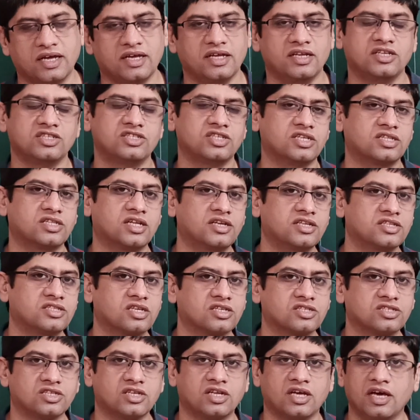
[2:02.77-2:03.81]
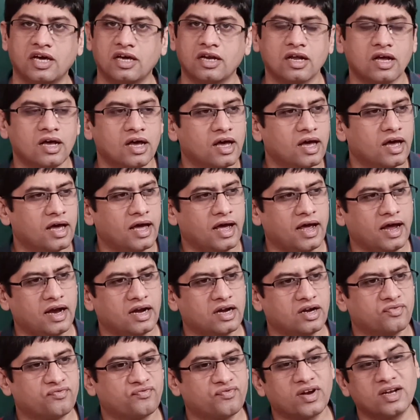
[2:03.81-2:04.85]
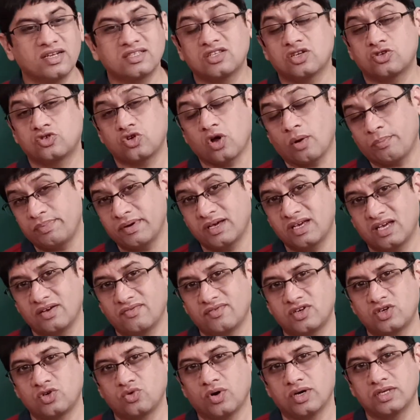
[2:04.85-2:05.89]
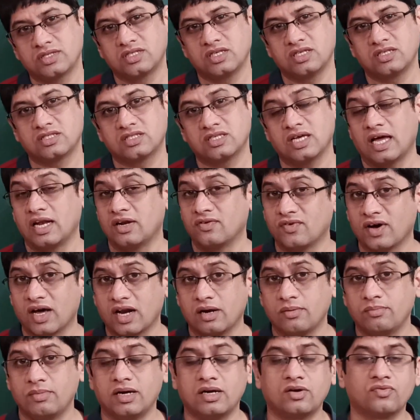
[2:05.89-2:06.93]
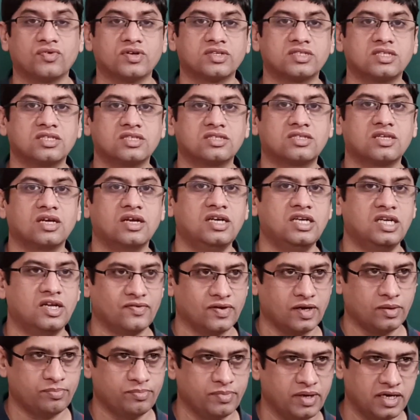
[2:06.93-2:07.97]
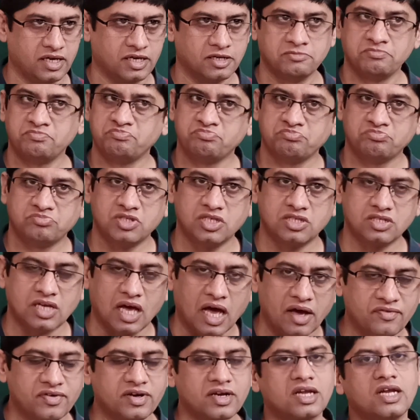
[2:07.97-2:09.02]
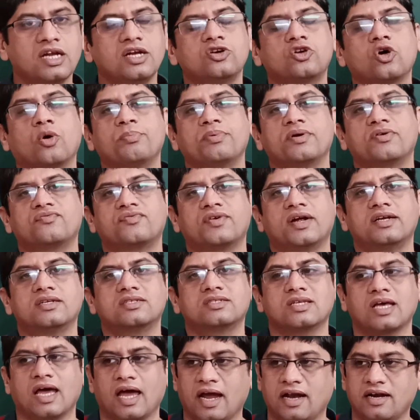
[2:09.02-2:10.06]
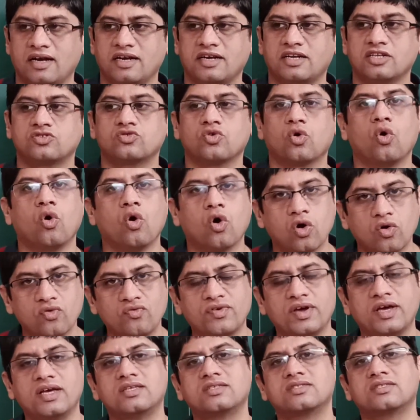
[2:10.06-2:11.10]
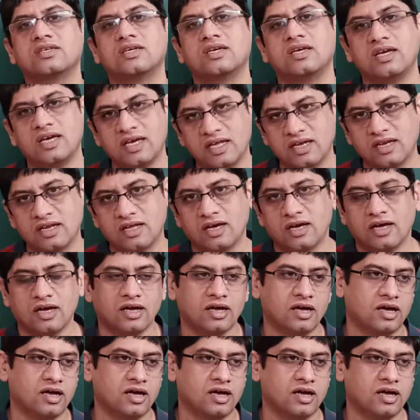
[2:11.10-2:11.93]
I initiate the discussion here, and friends, the topic given to us is environment versus development. This is evergreen topic, friends, and it is always in